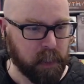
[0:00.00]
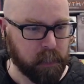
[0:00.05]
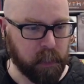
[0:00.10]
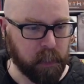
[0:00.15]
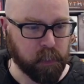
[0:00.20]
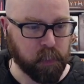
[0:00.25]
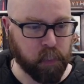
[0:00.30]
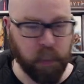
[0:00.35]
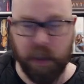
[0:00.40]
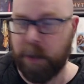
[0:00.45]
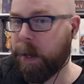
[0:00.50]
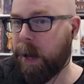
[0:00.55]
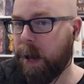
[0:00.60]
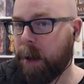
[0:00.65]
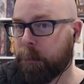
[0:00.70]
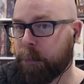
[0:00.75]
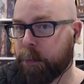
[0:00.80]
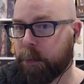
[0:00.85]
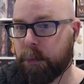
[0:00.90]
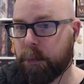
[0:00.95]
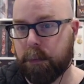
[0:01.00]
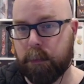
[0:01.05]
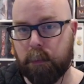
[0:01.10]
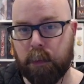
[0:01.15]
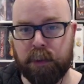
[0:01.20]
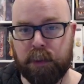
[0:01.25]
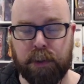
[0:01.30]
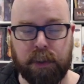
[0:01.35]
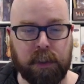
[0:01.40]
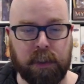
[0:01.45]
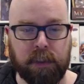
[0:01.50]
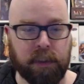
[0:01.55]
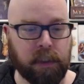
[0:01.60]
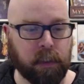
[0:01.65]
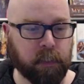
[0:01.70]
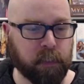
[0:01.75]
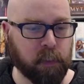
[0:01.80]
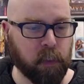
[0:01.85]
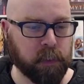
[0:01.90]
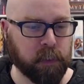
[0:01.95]
There's Winamp, which is,
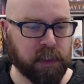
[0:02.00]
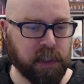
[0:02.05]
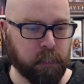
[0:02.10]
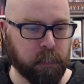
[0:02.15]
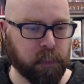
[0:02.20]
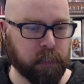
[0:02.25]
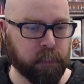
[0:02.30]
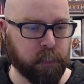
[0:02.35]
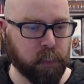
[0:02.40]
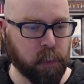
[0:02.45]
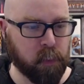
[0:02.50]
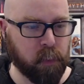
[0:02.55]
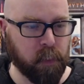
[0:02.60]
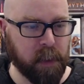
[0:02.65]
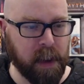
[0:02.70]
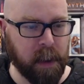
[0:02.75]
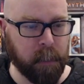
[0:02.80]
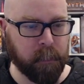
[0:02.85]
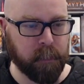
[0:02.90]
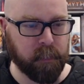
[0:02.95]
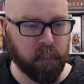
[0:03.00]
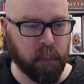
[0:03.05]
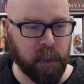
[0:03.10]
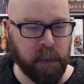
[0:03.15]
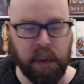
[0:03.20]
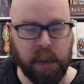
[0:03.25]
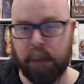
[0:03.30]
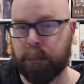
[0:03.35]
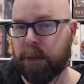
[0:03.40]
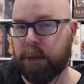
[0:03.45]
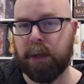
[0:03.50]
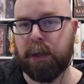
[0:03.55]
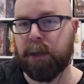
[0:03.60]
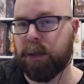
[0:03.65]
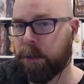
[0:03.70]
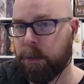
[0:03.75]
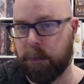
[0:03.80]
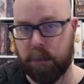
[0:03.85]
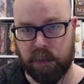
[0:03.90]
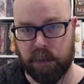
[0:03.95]
of course, a separate program where I
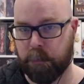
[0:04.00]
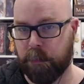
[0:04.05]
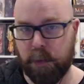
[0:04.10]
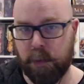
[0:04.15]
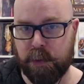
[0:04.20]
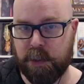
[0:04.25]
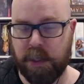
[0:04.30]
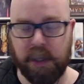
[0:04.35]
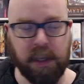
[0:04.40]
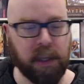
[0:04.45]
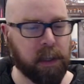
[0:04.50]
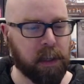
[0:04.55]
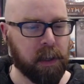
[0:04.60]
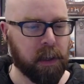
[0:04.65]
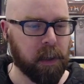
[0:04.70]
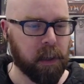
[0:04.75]
play some music.